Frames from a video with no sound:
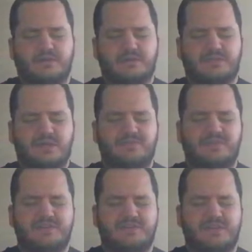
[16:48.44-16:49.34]
some
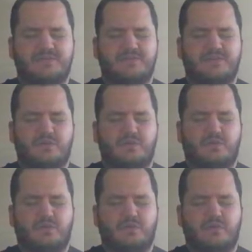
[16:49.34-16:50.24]
things that feel
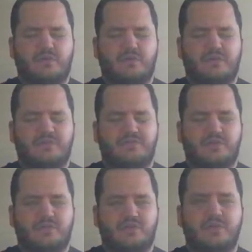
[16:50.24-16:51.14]
more
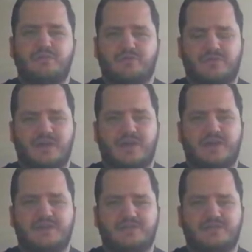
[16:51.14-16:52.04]

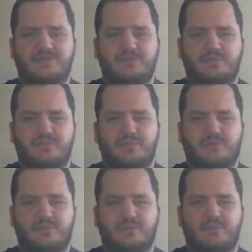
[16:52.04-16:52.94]
improvised. They feel
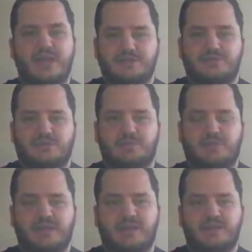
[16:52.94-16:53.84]
more naturally
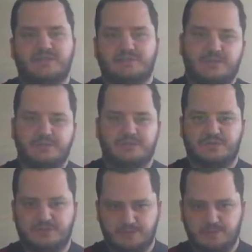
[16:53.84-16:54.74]
played as
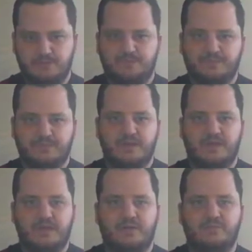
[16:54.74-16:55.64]
opposed to
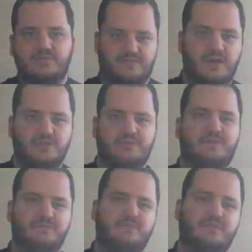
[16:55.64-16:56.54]

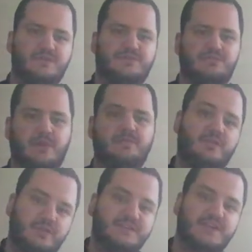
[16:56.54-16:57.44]
following a
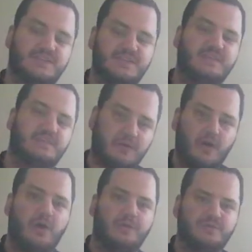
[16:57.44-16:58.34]
script. It's not to say that there
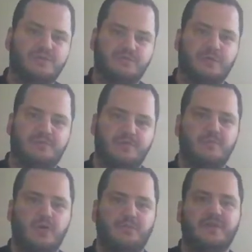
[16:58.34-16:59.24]
aren't scripted
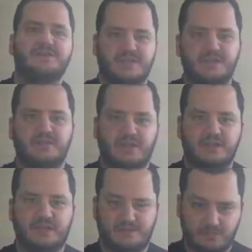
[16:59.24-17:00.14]
moments
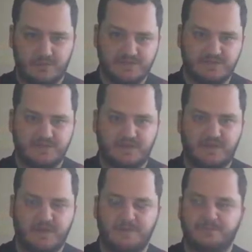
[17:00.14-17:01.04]
and that there wasn't
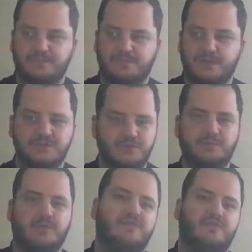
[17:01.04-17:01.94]
a
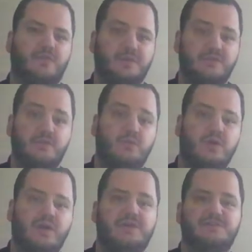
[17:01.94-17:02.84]
script written for it. There
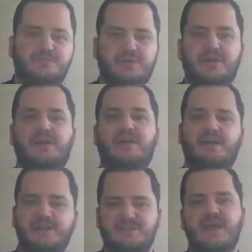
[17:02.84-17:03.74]
was, but
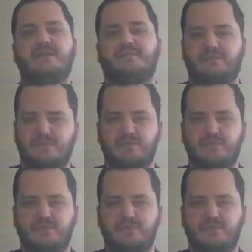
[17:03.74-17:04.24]
it's that